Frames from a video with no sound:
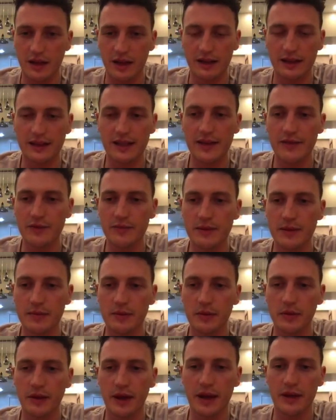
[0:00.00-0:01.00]
11
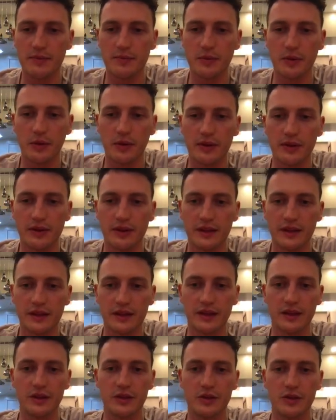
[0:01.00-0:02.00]
people had bought
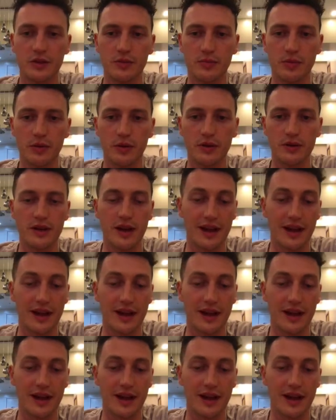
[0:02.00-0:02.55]
the coupon,